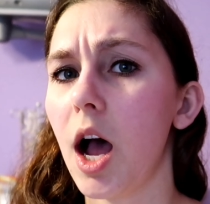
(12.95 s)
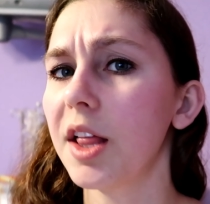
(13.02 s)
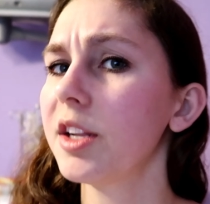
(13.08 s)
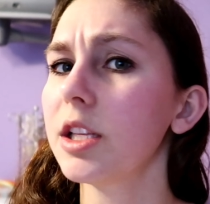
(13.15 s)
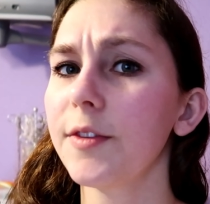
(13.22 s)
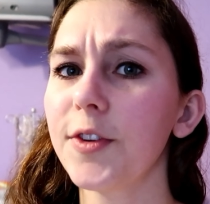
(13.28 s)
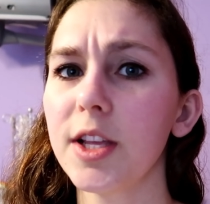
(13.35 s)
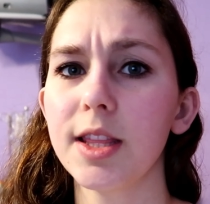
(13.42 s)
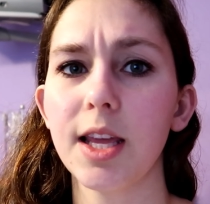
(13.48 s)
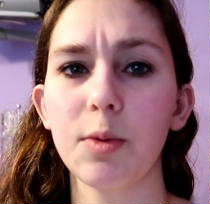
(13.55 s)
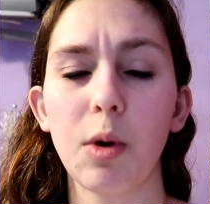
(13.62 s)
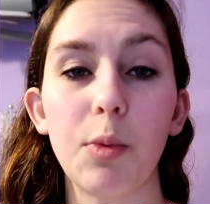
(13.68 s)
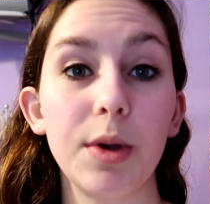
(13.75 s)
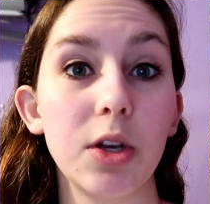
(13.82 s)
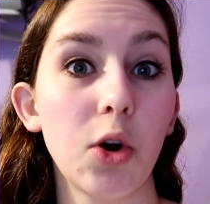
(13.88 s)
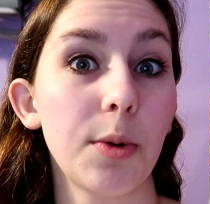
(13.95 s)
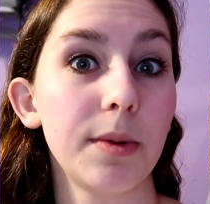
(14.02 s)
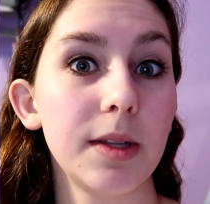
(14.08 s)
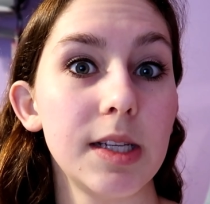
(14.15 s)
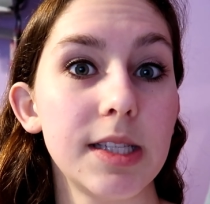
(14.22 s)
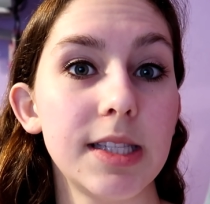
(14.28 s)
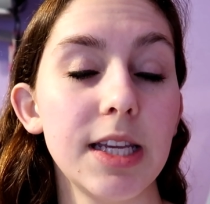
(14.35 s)
a little different than what we
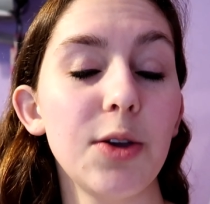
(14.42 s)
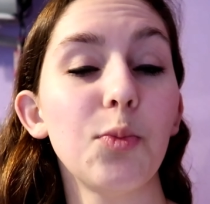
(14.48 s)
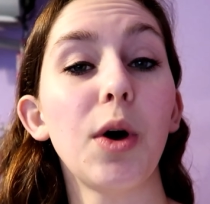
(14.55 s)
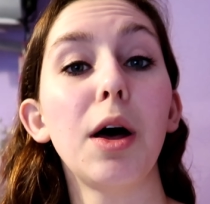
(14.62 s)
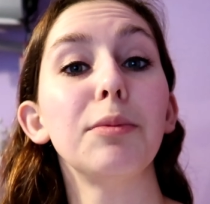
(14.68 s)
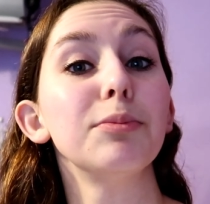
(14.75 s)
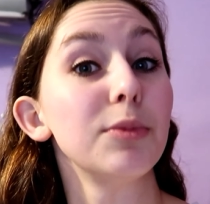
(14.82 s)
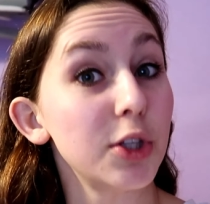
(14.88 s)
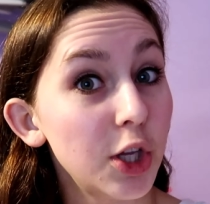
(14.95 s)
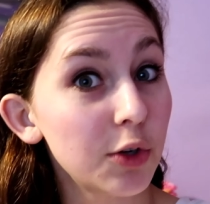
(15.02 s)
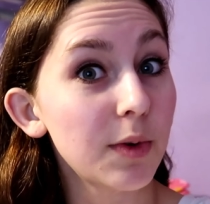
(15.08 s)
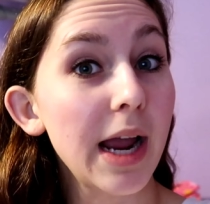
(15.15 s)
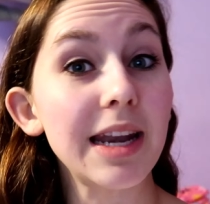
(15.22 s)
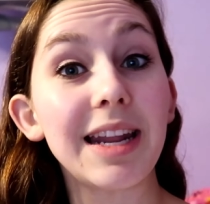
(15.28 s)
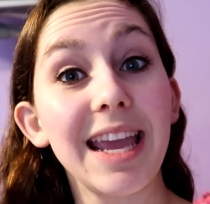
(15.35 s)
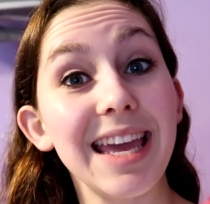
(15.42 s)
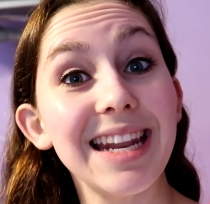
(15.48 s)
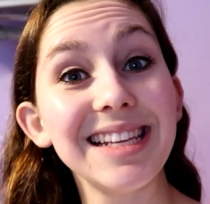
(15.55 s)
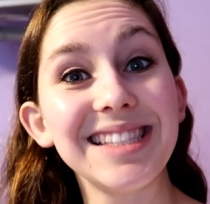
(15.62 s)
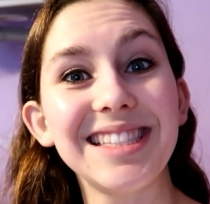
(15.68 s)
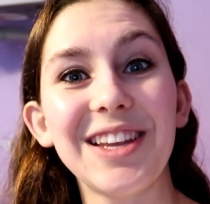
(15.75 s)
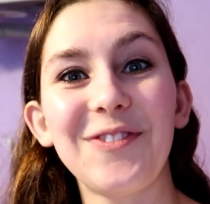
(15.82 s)
normally see, well, you're right, it
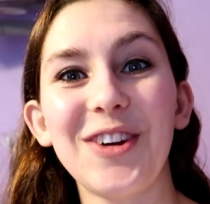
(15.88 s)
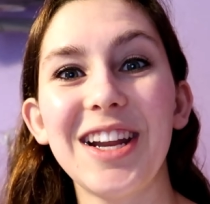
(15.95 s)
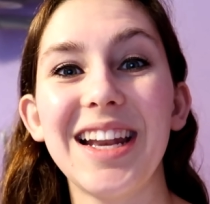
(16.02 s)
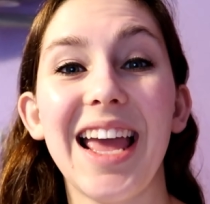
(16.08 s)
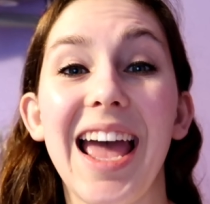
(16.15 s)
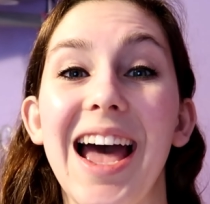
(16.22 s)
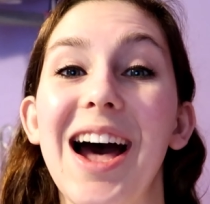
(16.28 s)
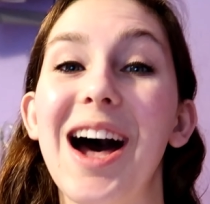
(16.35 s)
is different.